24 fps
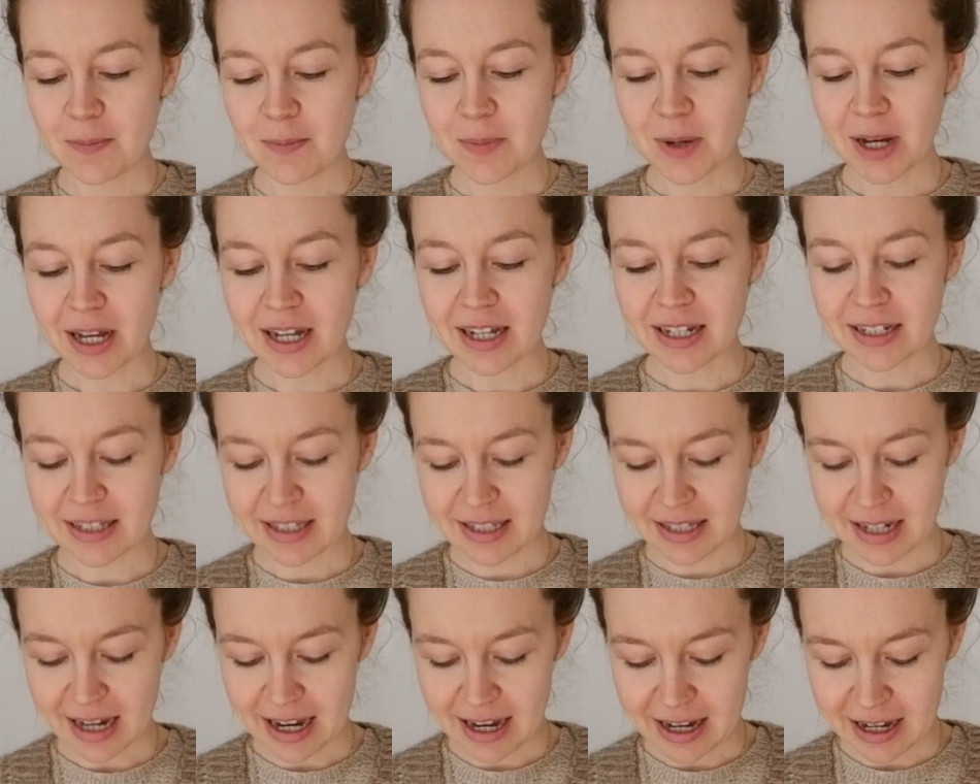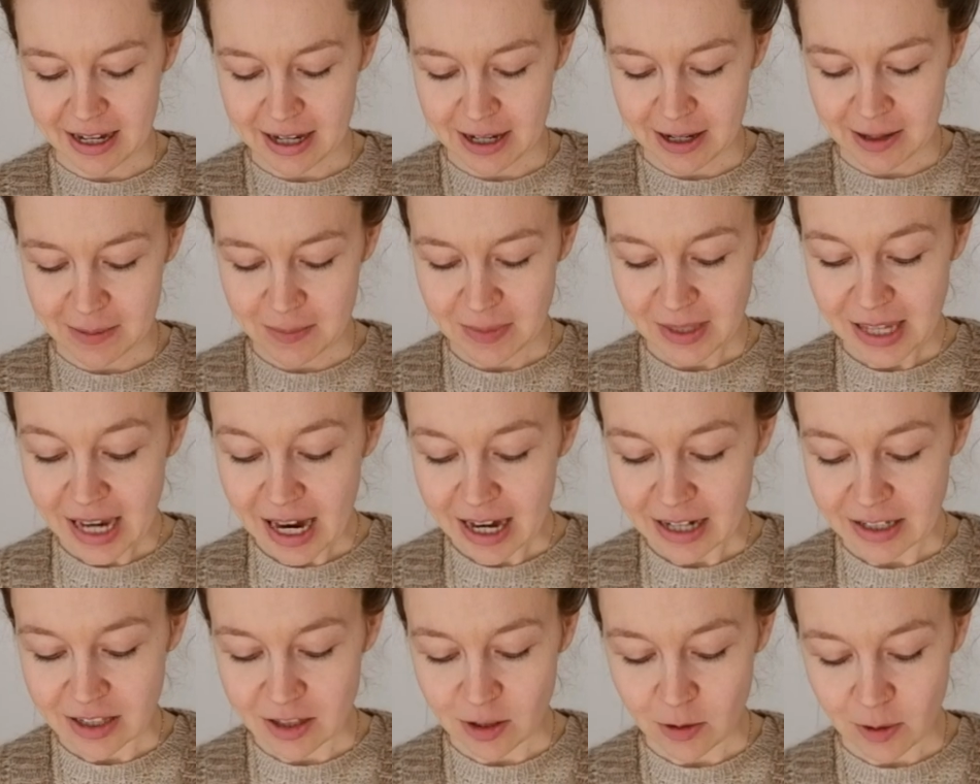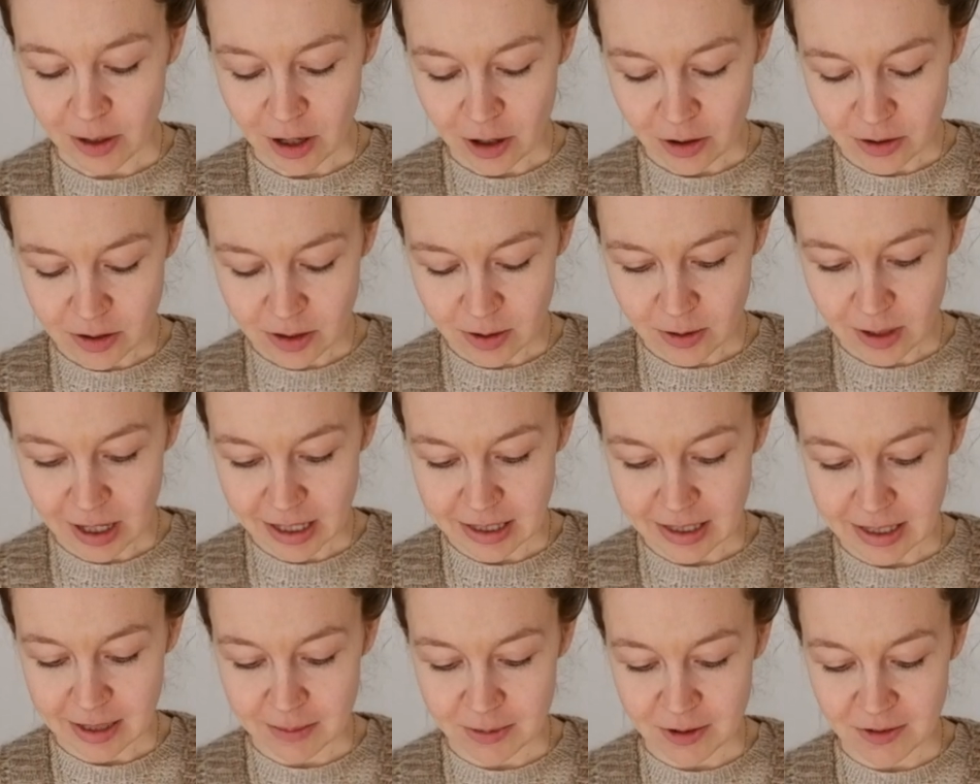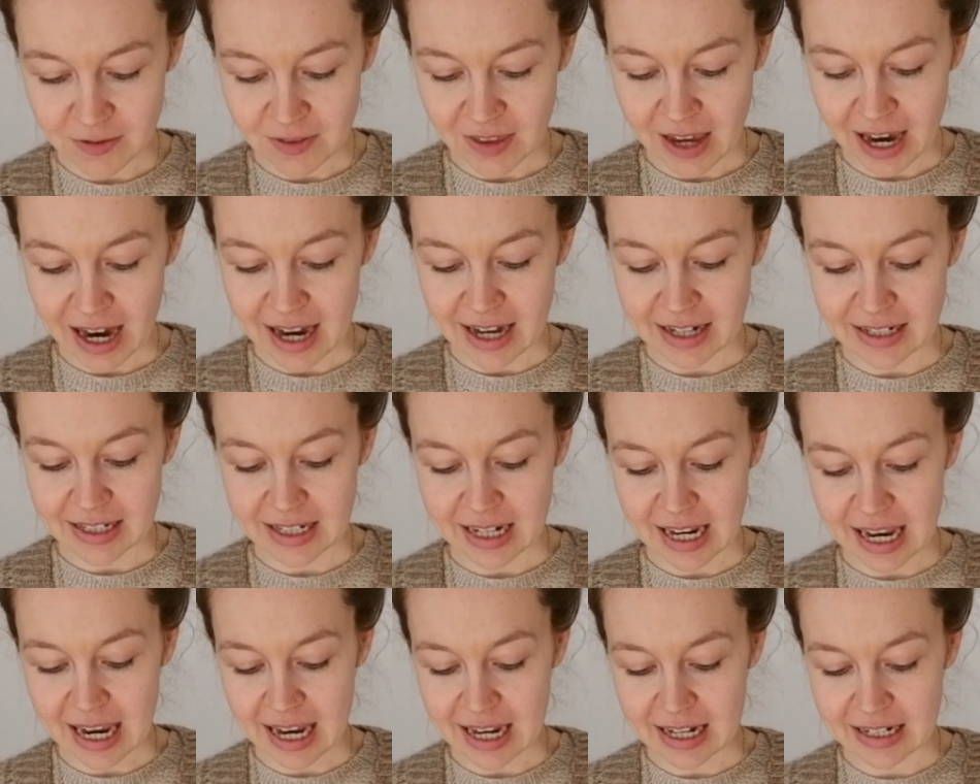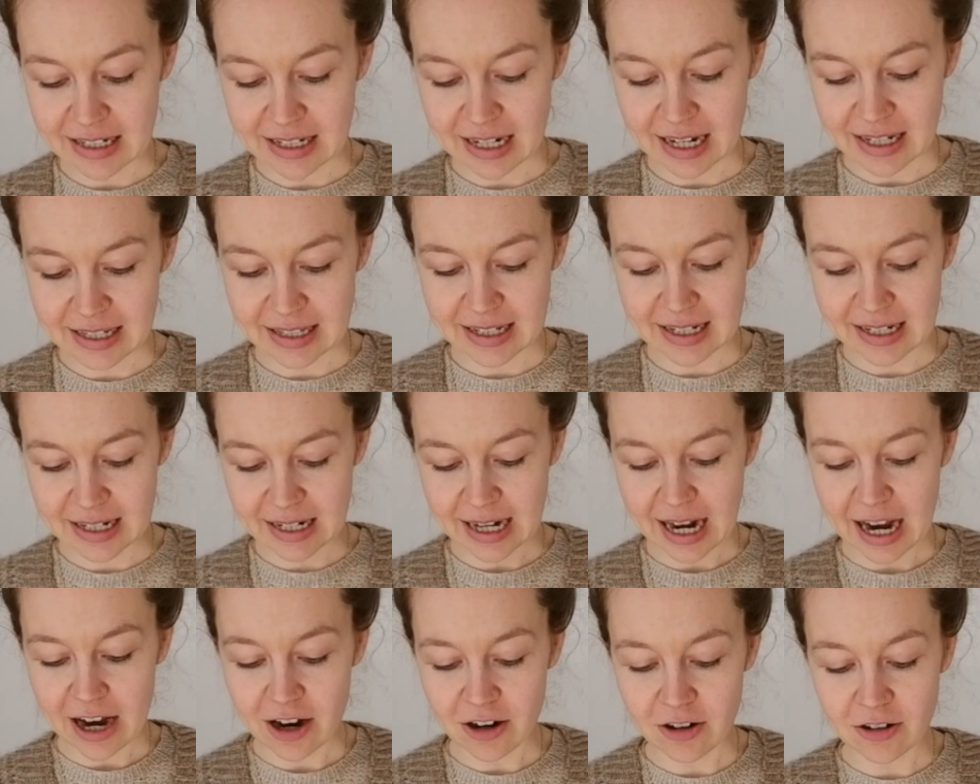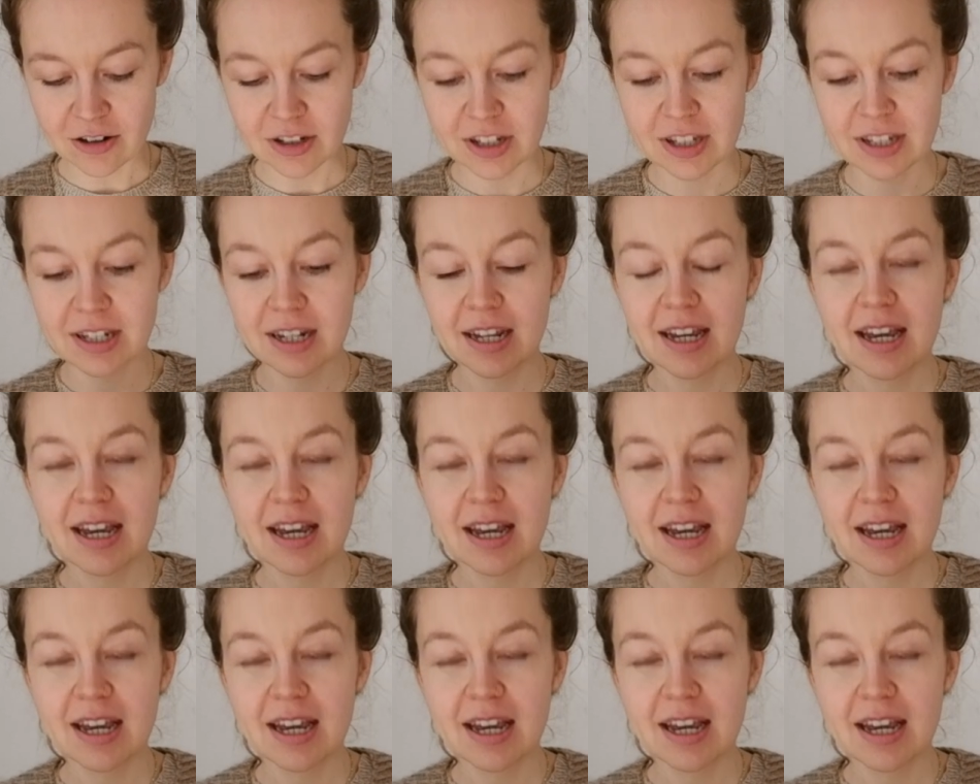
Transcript: But yeah, so I also got some of that and tested it out.